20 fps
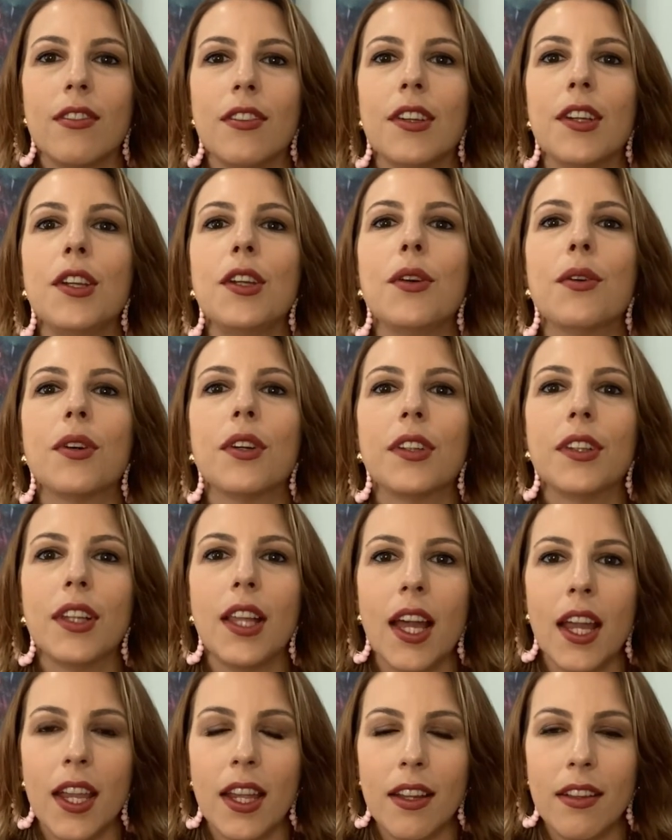your
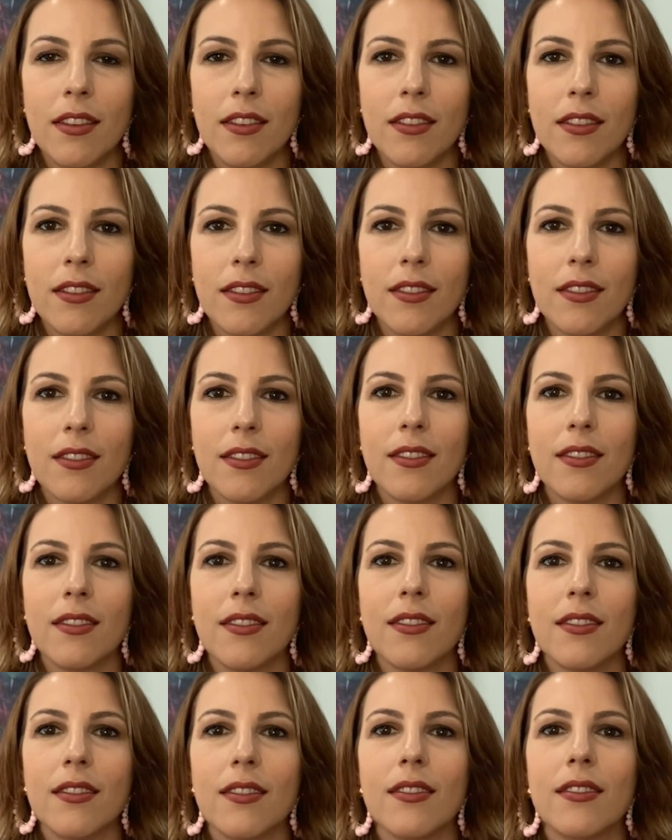light,
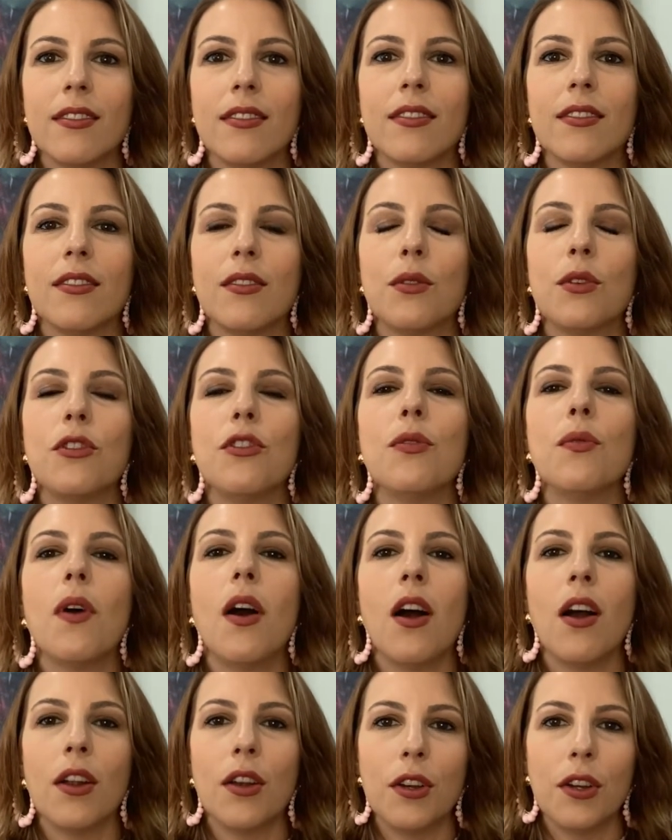or to
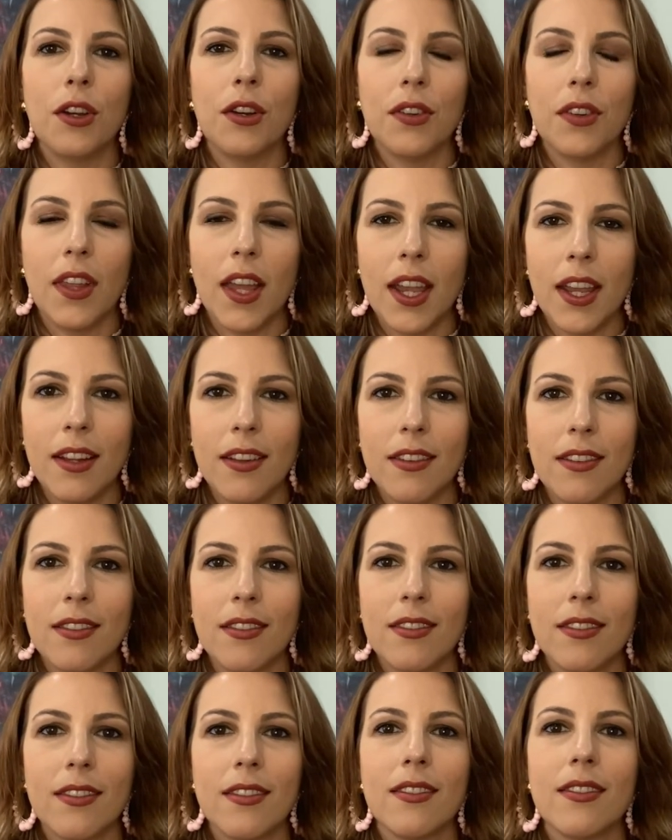honor your light
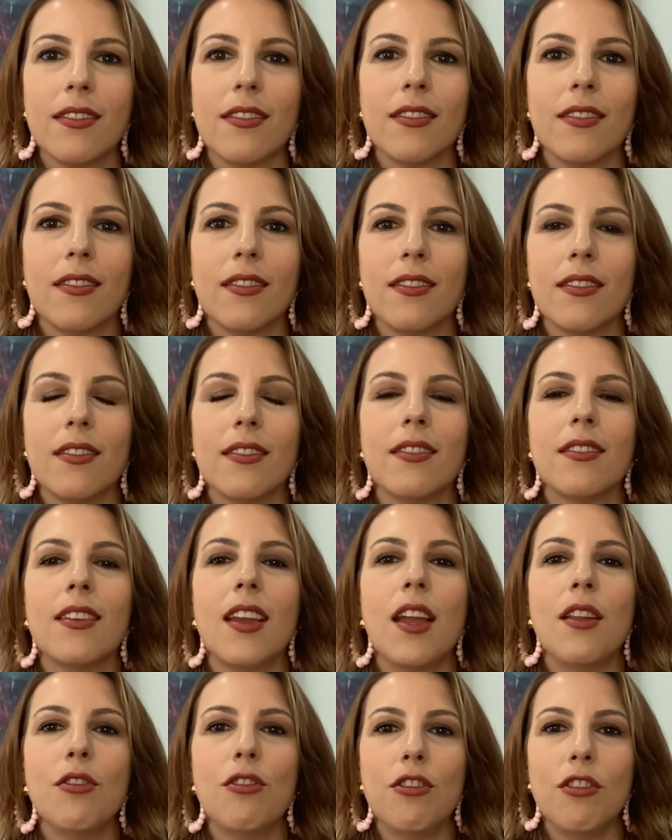
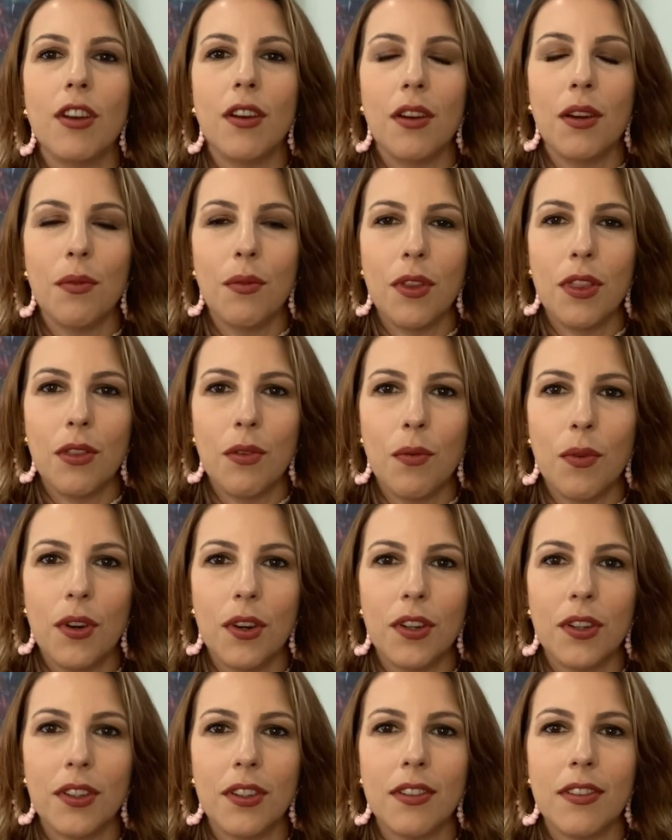and share it with the
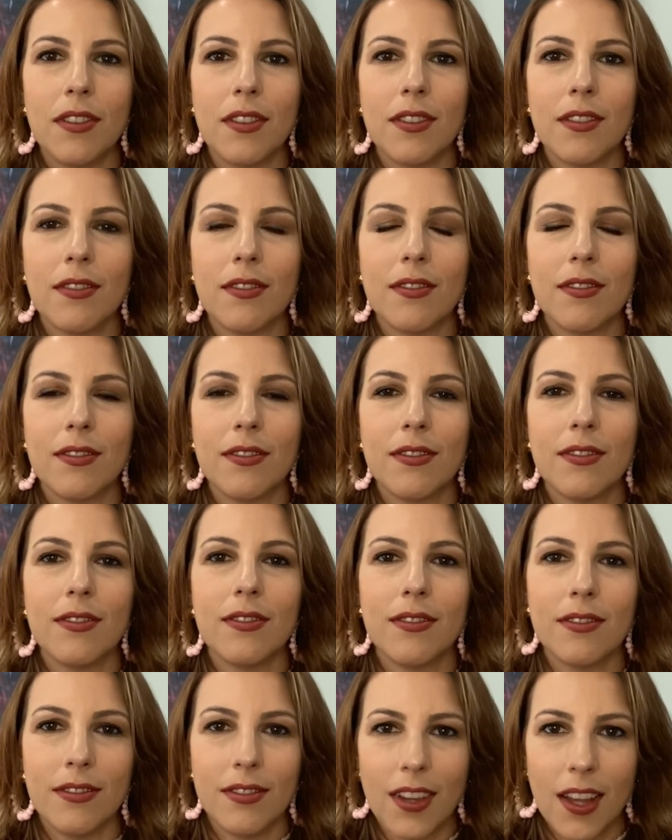world.
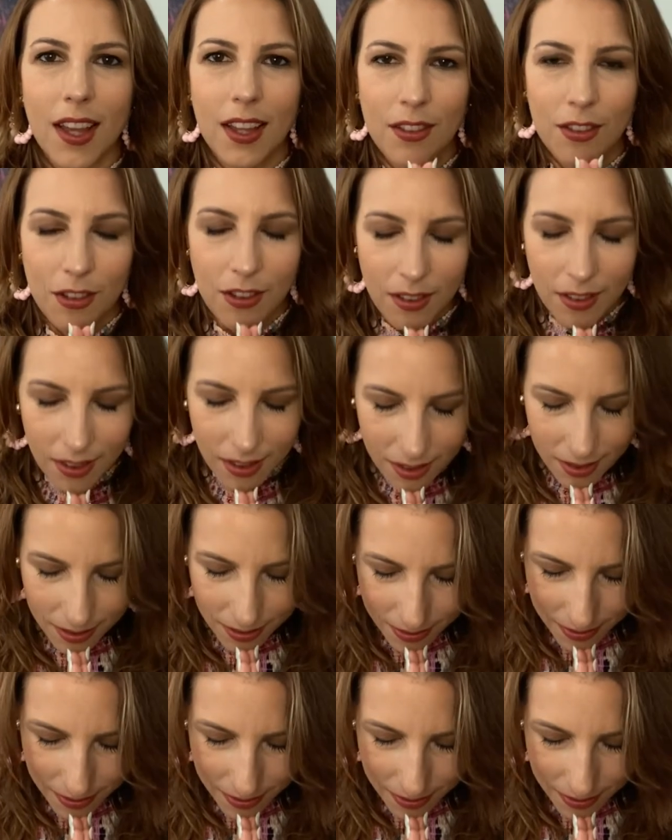And she's